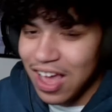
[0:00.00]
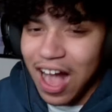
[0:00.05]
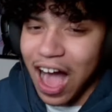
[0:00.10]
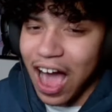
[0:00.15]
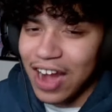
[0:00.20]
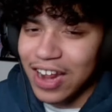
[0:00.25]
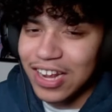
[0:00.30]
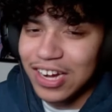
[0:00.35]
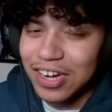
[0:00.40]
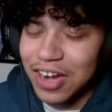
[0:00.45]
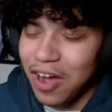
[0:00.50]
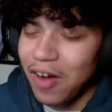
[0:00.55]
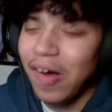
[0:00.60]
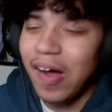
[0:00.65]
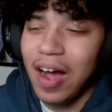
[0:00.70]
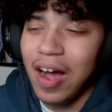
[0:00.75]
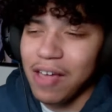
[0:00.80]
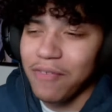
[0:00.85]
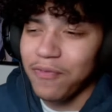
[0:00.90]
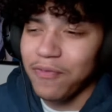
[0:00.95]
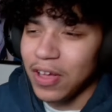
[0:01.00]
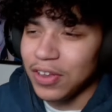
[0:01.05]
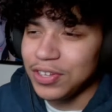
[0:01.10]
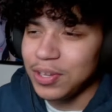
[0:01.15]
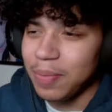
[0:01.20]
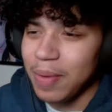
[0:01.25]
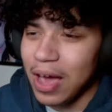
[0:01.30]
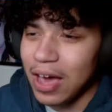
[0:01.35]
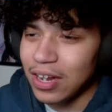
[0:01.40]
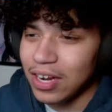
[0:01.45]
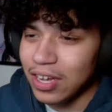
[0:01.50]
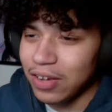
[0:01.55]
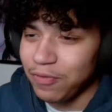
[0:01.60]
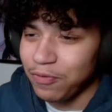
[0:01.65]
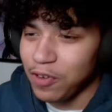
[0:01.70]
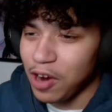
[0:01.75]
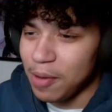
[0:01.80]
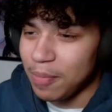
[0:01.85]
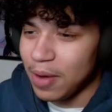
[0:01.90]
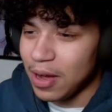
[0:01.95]
I didn't know how I felt about it
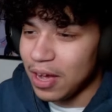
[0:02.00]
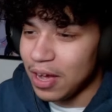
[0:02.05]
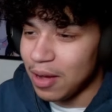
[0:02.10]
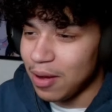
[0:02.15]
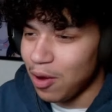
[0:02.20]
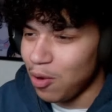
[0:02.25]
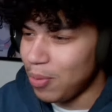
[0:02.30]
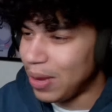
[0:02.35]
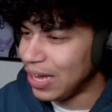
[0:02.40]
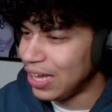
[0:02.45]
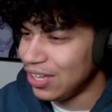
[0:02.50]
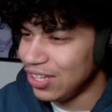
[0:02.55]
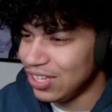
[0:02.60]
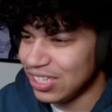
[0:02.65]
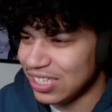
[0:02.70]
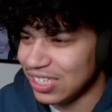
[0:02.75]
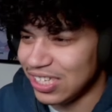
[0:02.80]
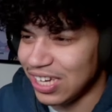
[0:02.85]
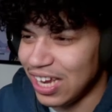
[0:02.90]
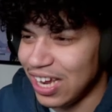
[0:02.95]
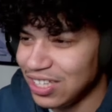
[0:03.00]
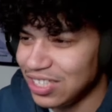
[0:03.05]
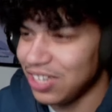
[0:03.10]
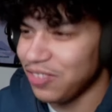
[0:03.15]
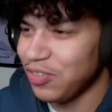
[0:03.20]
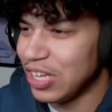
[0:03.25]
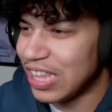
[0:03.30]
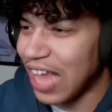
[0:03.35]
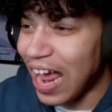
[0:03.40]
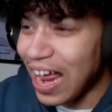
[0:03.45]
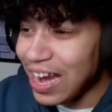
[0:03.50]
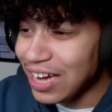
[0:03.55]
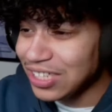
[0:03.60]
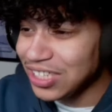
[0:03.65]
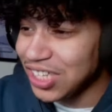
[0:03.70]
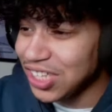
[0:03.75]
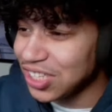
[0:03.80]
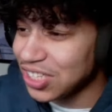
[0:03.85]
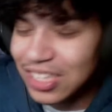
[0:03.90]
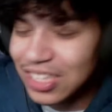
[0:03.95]
from, oh my god, look at Sonic. Wait, that
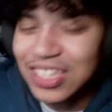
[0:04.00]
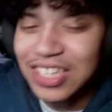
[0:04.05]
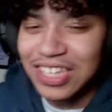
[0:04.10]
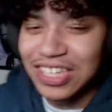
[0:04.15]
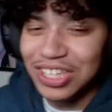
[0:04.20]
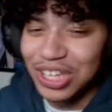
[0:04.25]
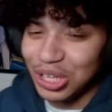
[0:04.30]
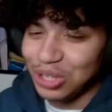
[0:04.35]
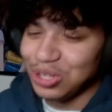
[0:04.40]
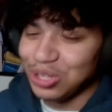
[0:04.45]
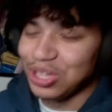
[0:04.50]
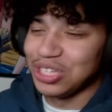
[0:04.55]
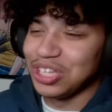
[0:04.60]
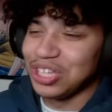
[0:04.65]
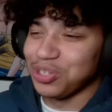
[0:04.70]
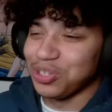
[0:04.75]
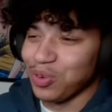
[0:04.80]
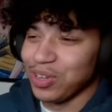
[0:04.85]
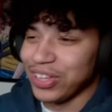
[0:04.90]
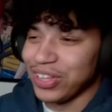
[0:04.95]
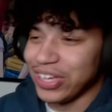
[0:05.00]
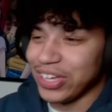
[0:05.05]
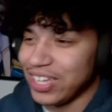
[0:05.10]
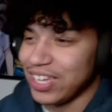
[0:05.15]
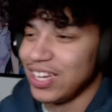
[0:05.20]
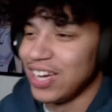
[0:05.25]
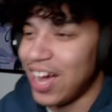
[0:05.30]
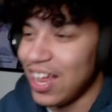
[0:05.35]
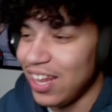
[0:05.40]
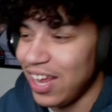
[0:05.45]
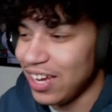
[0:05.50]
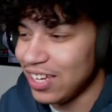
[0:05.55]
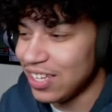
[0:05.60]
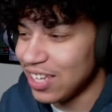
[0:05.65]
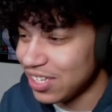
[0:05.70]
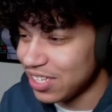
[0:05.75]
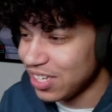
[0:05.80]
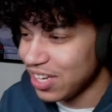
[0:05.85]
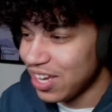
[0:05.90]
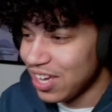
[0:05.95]
actually looks, see, this looks really clean. I like
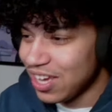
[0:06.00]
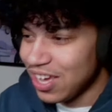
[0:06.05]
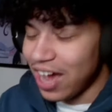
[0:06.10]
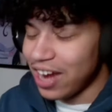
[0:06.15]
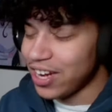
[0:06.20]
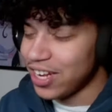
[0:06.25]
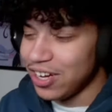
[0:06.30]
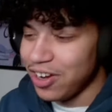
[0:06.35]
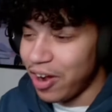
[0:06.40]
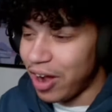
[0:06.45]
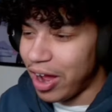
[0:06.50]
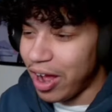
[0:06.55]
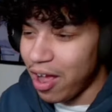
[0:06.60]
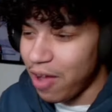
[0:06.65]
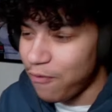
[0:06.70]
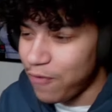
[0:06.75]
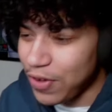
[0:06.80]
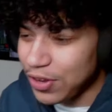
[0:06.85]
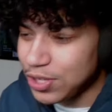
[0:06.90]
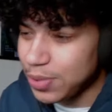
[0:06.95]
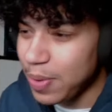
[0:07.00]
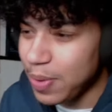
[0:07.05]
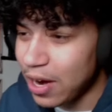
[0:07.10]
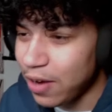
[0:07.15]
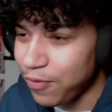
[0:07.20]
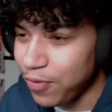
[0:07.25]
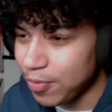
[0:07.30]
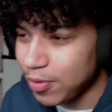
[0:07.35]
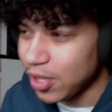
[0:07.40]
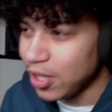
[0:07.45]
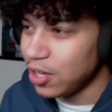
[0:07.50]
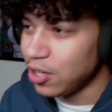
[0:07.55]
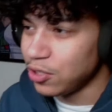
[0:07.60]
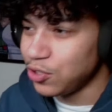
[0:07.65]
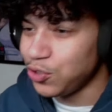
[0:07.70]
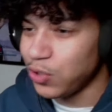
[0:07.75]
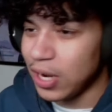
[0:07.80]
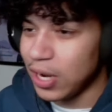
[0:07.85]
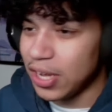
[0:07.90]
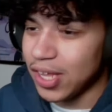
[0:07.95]
this. I didn't know how I felt about it from the little
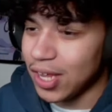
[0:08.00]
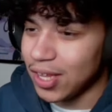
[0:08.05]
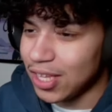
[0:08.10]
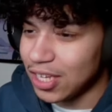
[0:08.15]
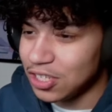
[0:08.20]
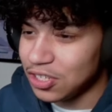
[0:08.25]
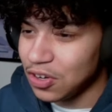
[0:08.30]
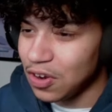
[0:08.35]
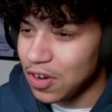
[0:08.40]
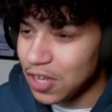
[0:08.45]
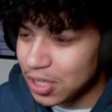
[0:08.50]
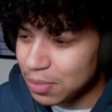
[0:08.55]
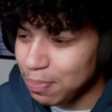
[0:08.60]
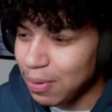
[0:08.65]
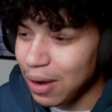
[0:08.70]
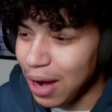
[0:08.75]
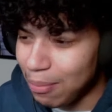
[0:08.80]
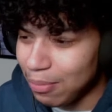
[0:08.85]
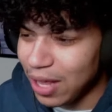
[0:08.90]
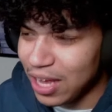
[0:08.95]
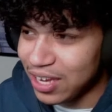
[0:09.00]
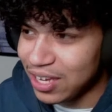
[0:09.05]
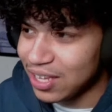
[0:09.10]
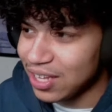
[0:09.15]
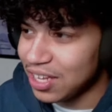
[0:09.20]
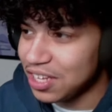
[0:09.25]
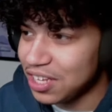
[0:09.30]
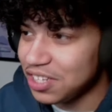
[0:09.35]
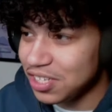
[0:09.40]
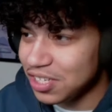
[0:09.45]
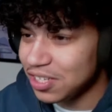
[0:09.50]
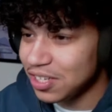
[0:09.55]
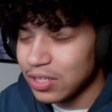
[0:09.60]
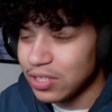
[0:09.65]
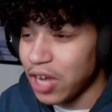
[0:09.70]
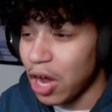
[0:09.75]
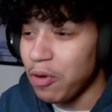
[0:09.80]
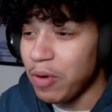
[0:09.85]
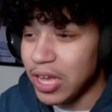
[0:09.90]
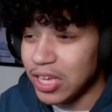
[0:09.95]
trailer that they showed us, but I'm liking this.
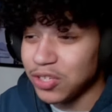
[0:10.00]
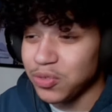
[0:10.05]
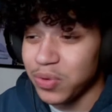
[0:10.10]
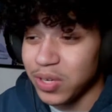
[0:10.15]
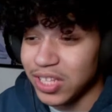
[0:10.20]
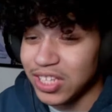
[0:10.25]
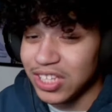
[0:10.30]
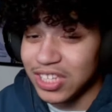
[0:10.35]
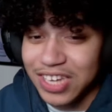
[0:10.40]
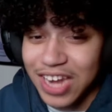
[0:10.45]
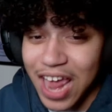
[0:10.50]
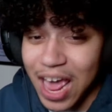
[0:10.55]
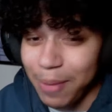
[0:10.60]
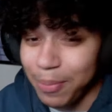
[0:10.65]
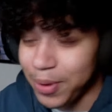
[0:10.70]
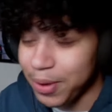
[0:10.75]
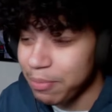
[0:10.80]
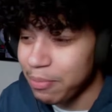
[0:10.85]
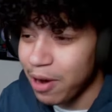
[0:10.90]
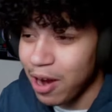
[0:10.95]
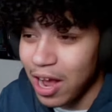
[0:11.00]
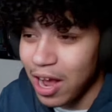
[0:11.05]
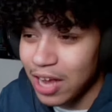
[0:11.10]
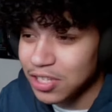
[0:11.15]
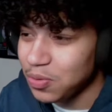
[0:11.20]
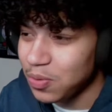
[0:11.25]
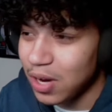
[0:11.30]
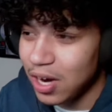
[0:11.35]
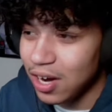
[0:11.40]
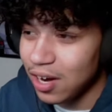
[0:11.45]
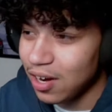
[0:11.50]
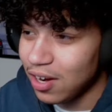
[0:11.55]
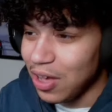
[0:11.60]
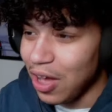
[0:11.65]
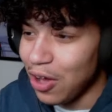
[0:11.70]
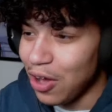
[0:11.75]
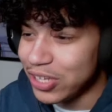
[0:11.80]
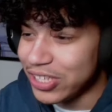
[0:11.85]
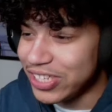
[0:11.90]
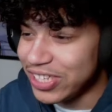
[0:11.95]
Toei is really snapping, bro, I swear.
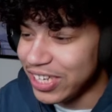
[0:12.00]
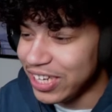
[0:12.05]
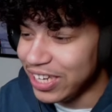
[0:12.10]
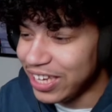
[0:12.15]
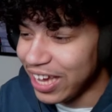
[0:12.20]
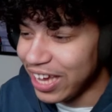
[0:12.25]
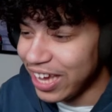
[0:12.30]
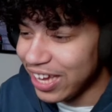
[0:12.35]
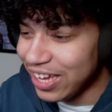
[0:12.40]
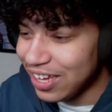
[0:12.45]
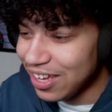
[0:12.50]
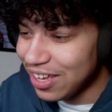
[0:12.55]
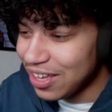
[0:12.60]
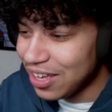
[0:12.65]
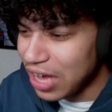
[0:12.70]
Oh, Sea King?